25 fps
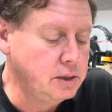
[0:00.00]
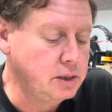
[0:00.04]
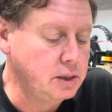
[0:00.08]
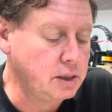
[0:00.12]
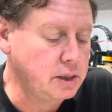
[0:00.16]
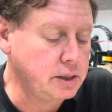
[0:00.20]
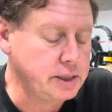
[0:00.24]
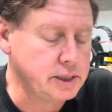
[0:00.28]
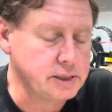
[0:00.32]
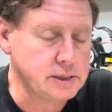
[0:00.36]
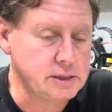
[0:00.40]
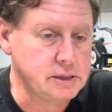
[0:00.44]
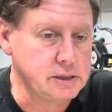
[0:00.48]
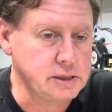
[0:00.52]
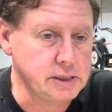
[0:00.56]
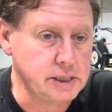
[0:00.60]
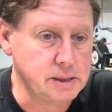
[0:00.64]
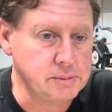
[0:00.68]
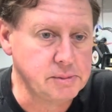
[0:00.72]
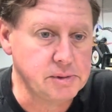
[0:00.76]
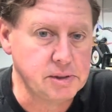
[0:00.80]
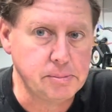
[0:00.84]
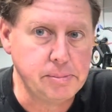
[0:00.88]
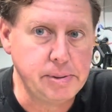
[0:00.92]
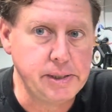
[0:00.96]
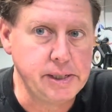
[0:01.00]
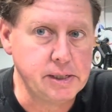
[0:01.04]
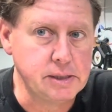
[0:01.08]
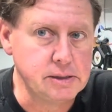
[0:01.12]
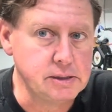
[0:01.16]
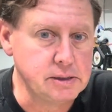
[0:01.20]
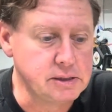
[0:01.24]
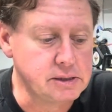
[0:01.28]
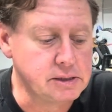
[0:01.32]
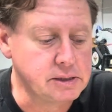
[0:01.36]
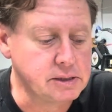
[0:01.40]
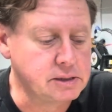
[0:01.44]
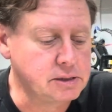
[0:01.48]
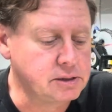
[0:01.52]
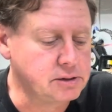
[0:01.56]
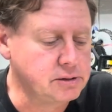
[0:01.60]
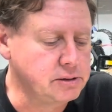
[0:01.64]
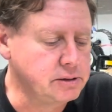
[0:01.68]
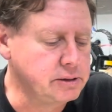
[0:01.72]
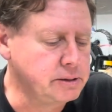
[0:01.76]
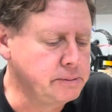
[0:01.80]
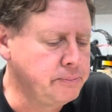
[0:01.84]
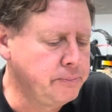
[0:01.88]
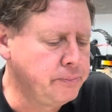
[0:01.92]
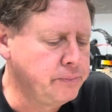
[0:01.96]
That's the name of the pen, the
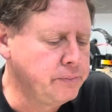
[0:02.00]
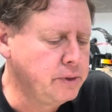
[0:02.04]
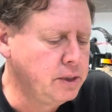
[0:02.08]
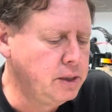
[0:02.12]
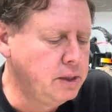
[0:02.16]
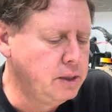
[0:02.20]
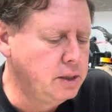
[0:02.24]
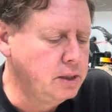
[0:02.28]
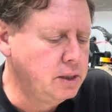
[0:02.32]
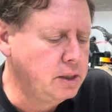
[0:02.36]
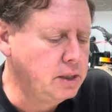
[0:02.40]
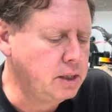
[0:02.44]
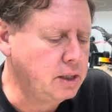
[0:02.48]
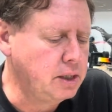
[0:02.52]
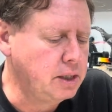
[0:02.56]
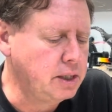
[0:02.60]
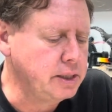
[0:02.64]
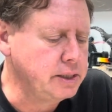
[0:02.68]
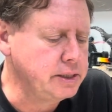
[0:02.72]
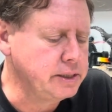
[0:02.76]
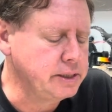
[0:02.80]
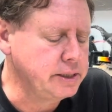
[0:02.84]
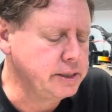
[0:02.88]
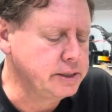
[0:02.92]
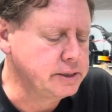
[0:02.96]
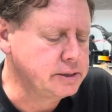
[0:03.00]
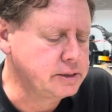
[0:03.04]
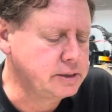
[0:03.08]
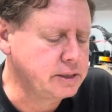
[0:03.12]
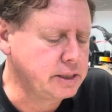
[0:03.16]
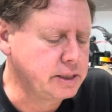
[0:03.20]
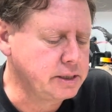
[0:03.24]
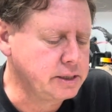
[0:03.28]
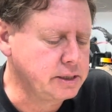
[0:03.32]
630. It's